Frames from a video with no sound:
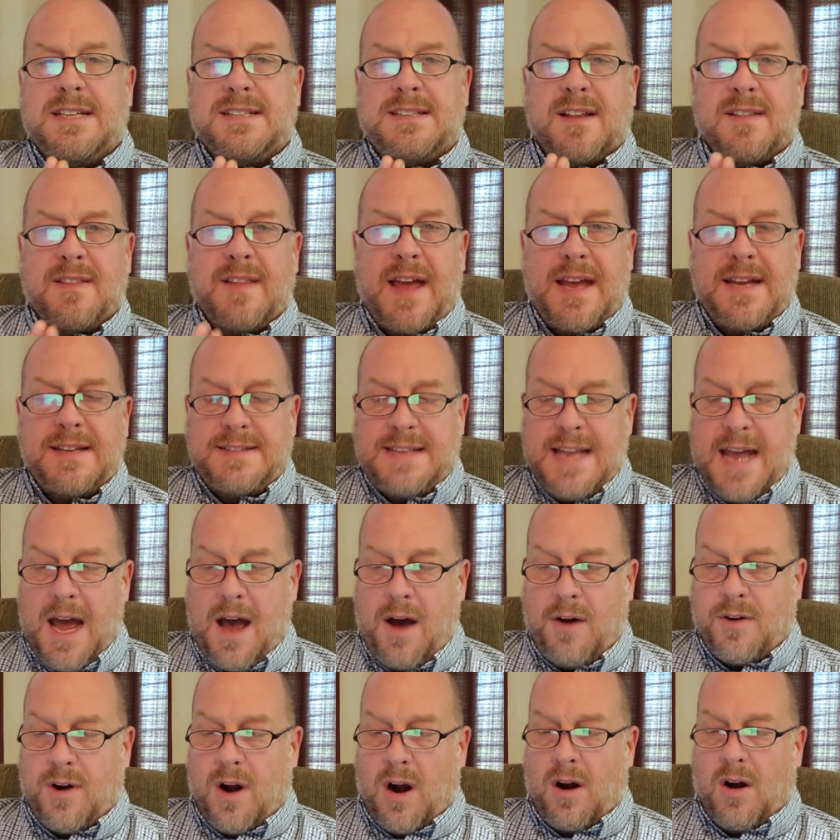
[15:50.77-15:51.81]
to lay
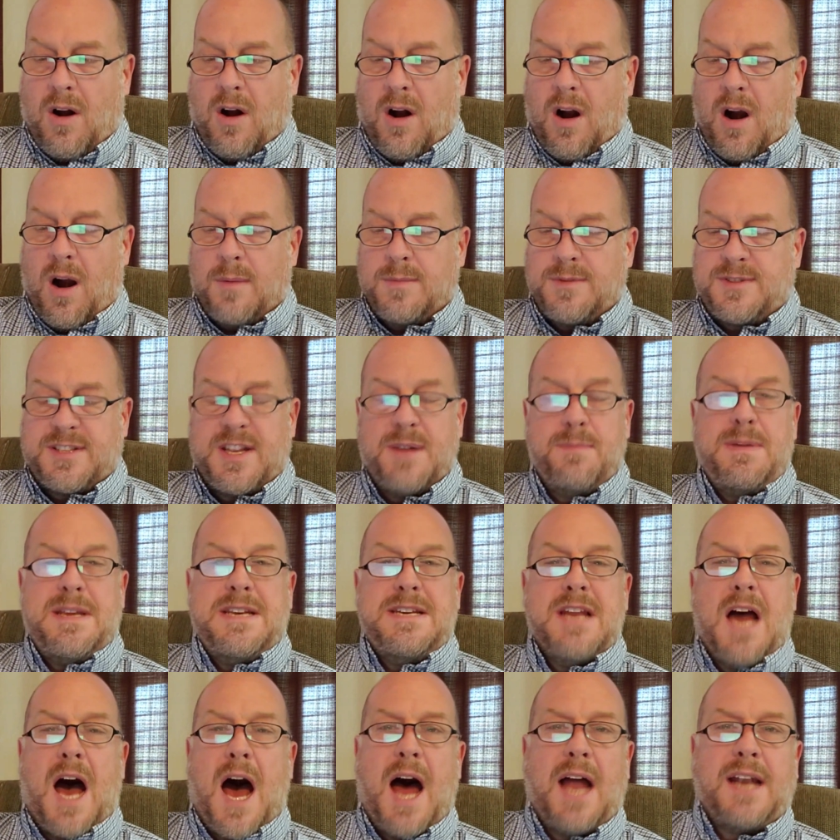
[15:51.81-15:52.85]
down our arms, to be
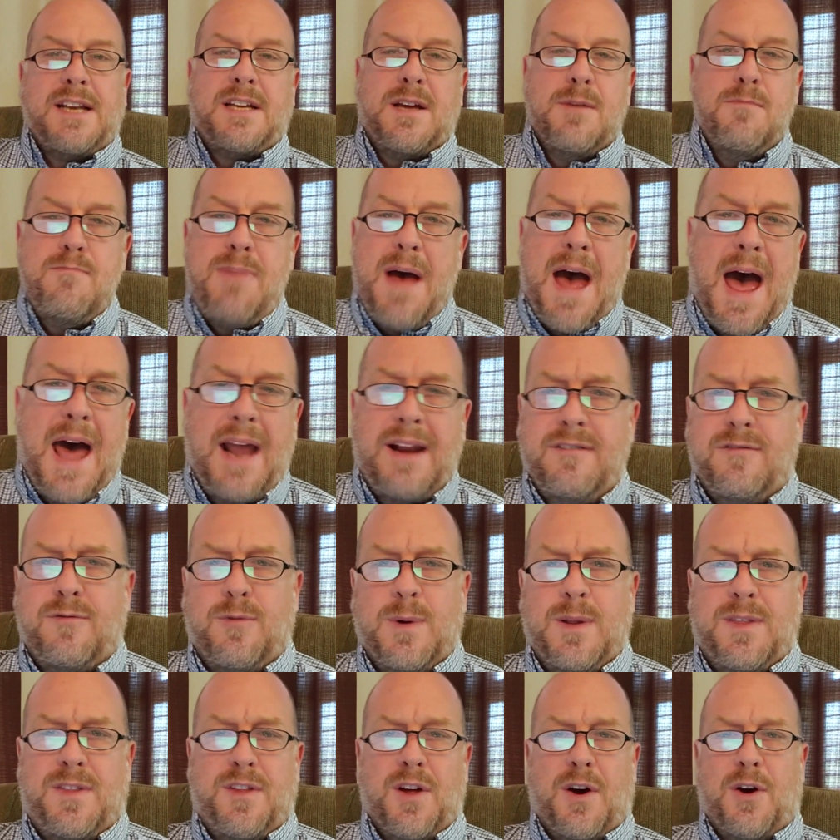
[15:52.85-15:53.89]
non-combative
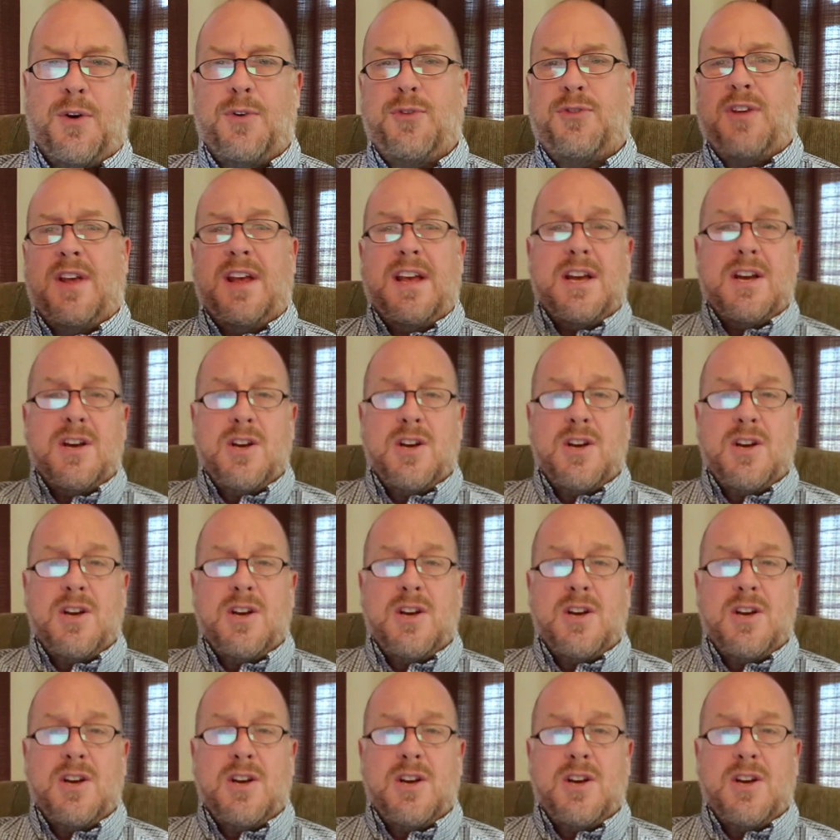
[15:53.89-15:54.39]
with those